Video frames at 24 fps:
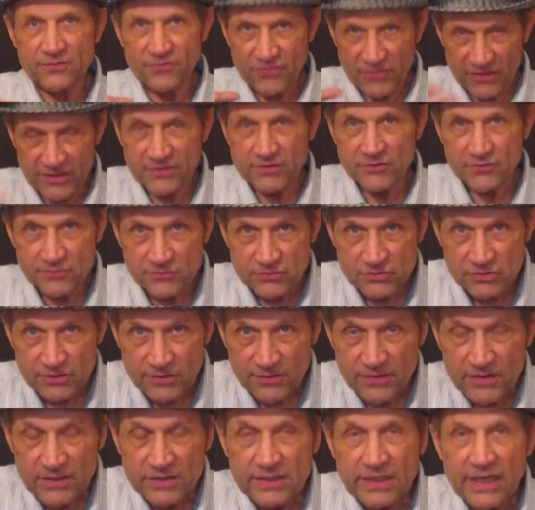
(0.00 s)
thinkers,
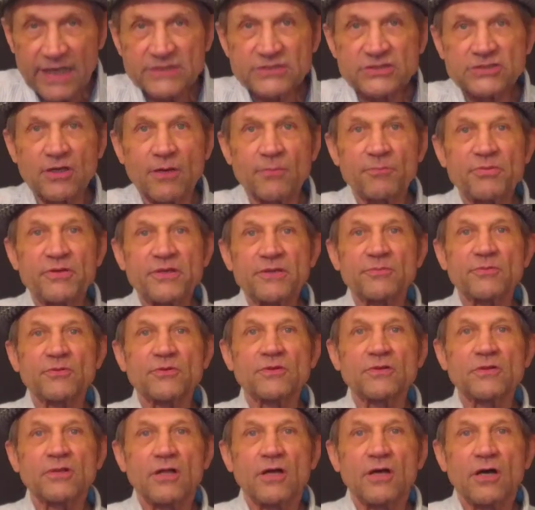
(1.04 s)
and some
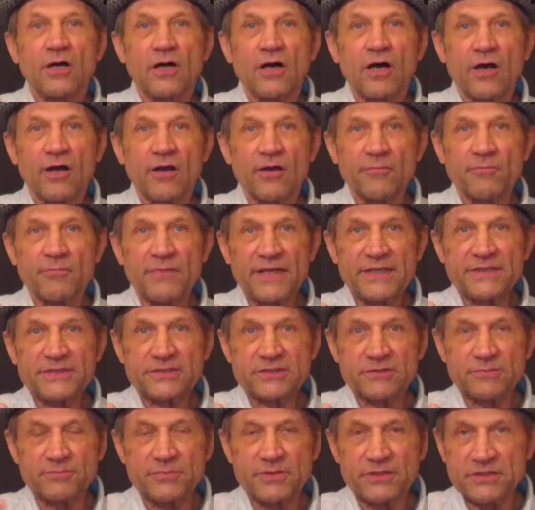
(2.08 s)
people are meant
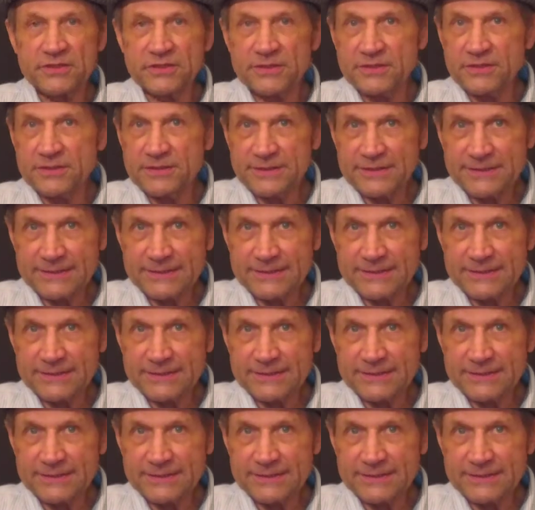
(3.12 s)
to be,